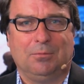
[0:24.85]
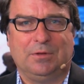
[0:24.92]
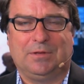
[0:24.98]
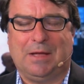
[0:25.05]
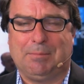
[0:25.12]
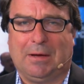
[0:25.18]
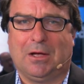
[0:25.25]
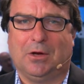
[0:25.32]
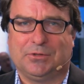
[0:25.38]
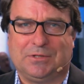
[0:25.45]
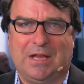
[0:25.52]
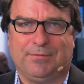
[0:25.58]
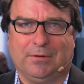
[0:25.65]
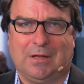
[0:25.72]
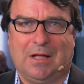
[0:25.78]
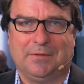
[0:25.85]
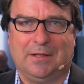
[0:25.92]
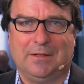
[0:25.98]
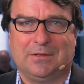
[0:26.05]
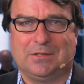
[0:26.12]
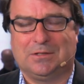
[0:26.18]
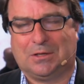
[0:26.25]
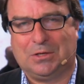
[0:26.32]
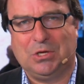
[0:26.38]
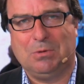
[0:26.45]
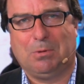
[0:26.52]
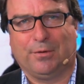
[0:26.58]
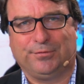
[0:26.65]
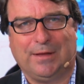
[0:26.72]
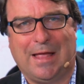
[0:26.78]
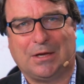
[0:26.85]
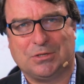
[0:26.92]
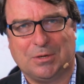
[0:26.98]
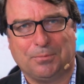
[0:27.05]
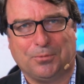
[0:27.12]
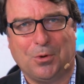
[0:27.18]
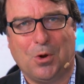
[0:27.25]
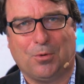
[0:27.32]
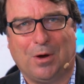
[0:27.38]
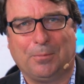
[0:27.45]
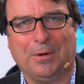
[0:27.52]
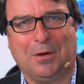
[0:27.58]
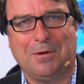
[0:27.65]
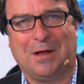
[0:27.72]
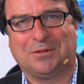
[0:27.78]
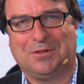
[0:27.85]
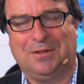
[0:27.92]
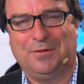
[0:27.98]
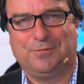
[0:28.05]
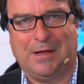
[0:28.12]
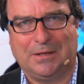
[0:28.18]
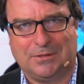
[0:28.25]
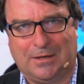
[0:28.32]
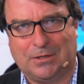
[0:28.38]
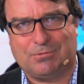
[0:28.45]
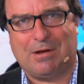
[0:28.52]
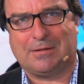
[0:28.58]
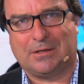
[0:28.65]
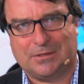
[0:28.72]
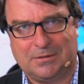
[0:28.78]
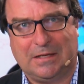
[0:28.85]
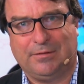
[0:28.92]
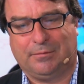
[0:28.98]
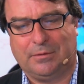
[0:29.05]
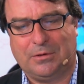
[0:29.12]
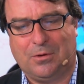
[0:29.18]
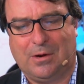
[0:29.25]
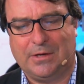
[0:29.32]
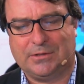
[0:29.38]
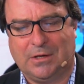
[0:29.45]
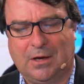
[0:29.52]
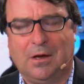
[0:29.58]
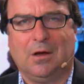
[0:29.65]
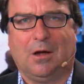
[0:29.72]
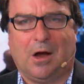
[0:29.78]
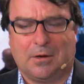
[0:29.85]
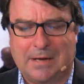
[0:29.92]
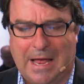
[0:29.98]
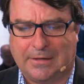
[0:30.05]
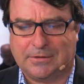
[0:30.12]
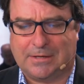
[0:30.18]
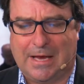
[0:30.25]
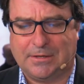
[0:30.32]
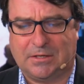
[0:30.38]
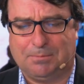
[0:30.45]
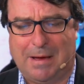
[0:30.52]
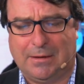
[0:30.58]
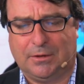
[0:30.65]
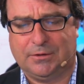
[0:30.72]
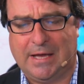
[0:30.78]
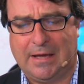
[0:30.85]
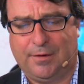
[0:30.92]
With Dave, my host, Dave Vellante. This is theCUBE, our flagship program. We go out to the events and extract the signal from noise. Our next guest is Michael